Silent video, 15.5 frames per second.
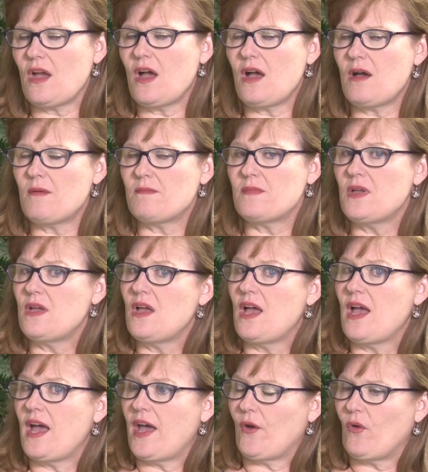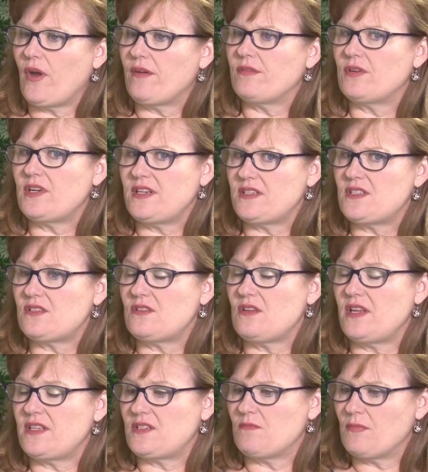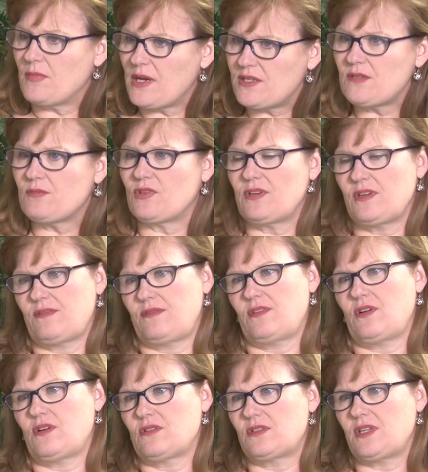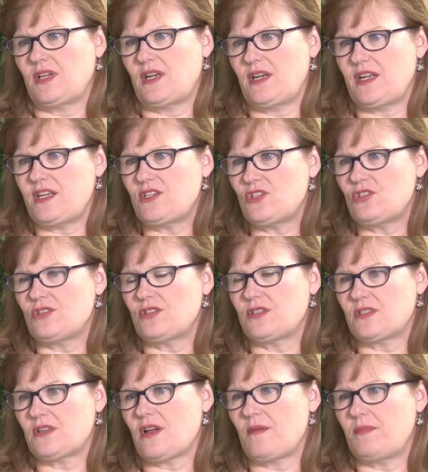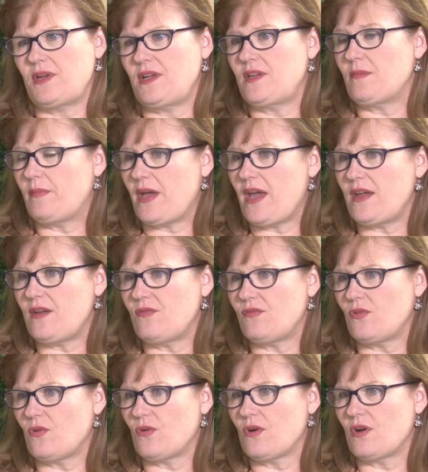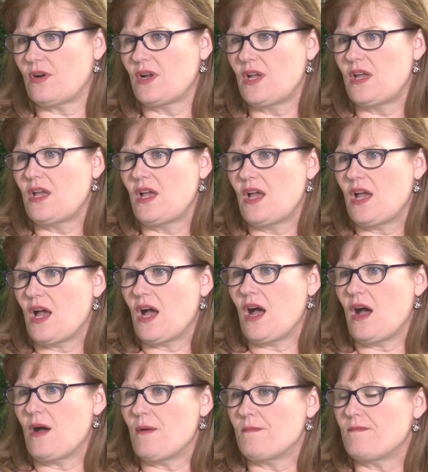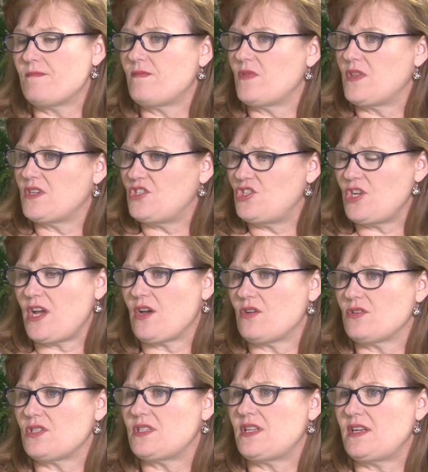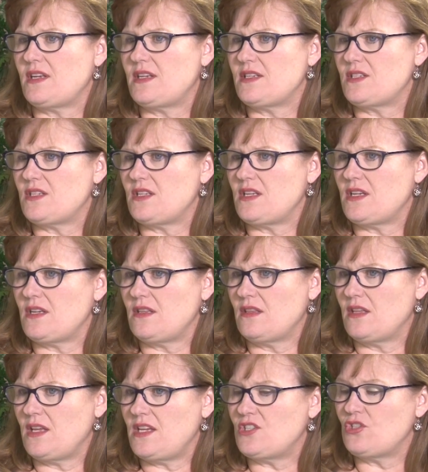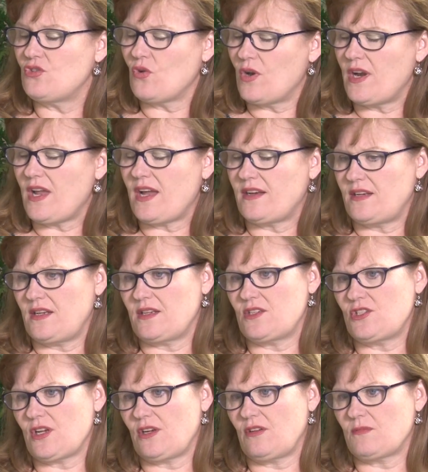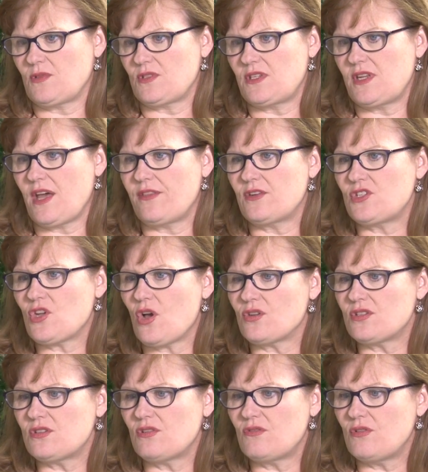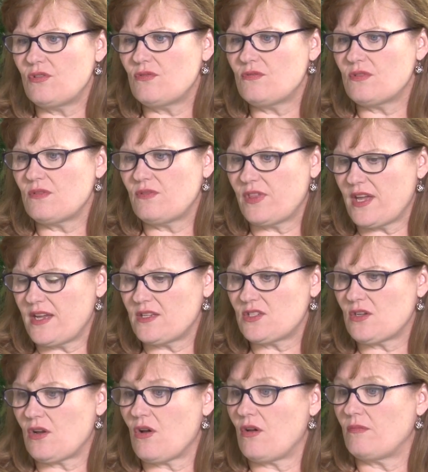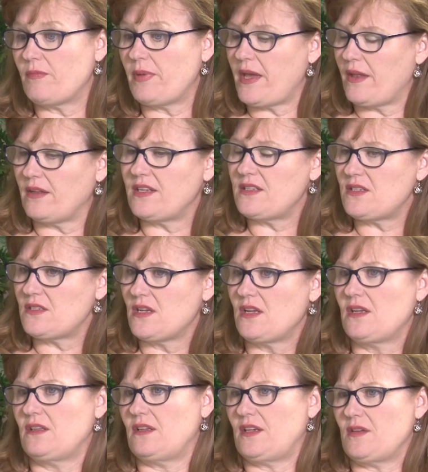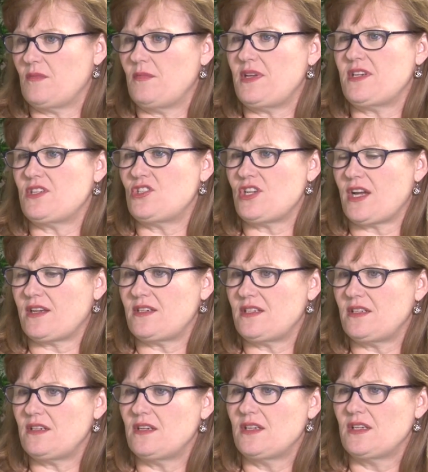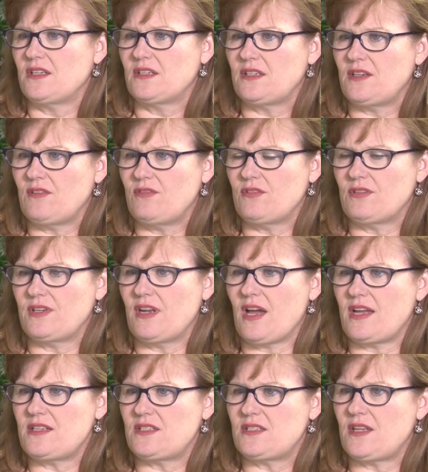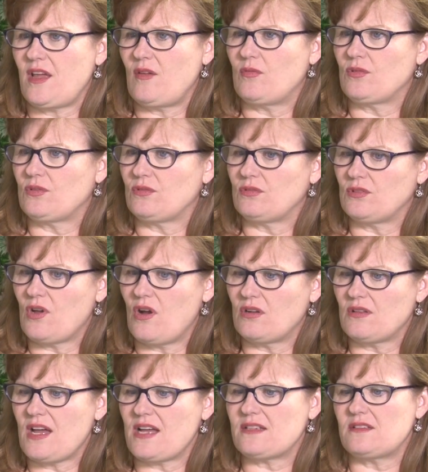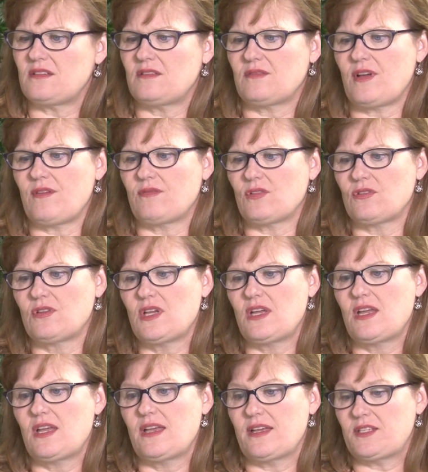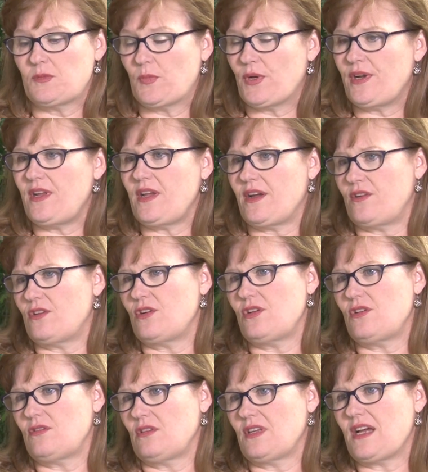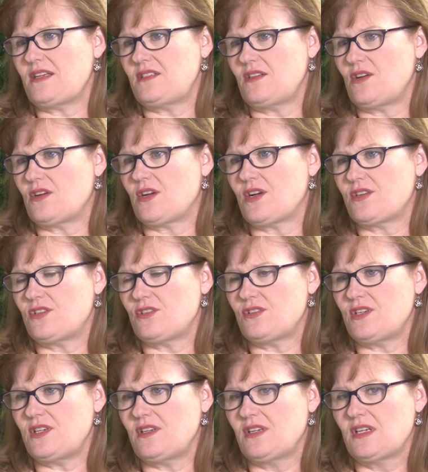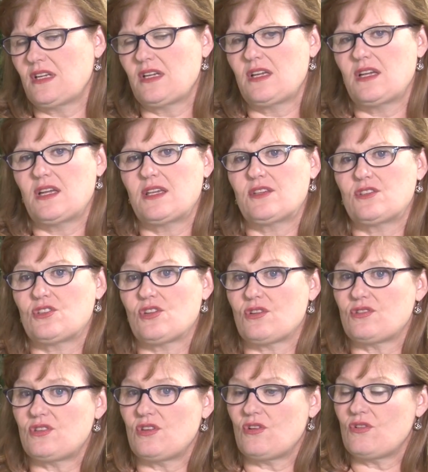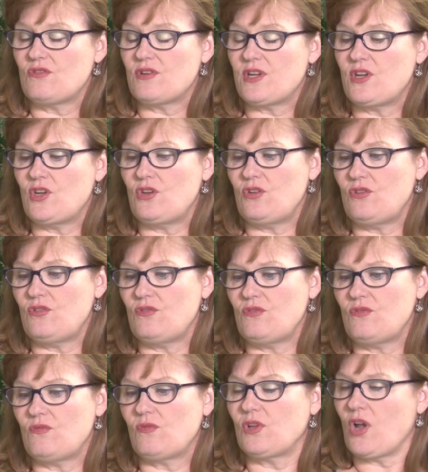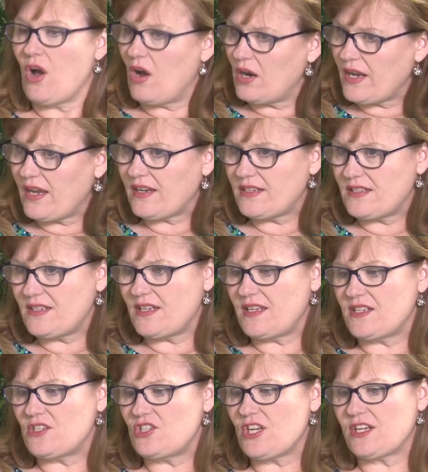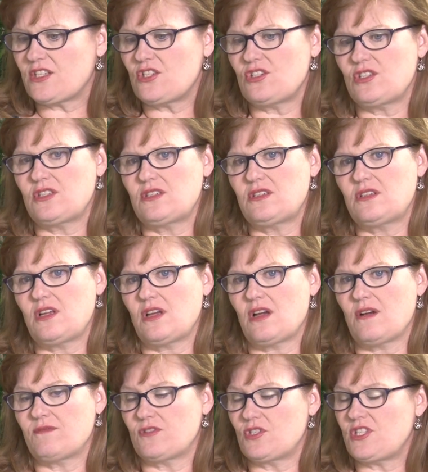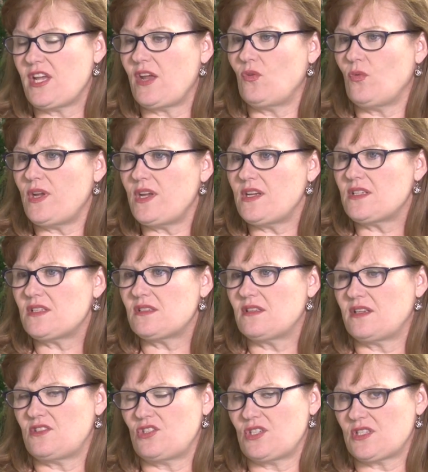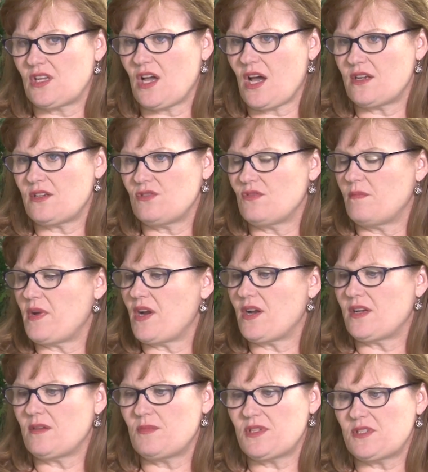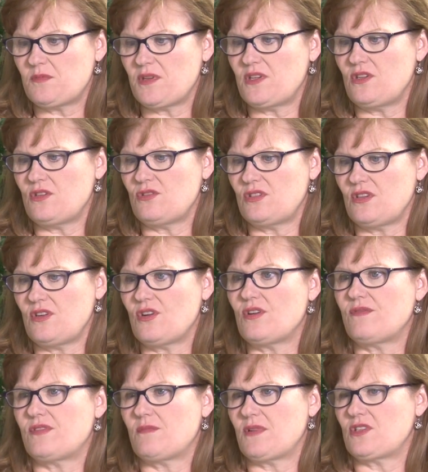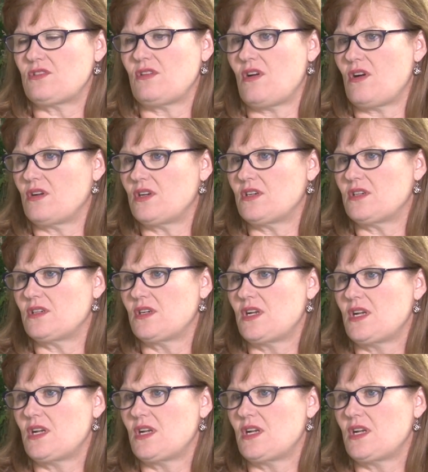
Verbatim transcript: Um, However, it's, it's much more difficult to get an insurance company to pay for um, the gels than it is the, the short acting injectables. Now, there's also new things called pellets that can be injected, give you a nice, stable, long lasting level. It's pretty underutilized in our country. There's also a new long acting injection um, for 10 weeks that just got to America, but it's been used in Europe for much longer.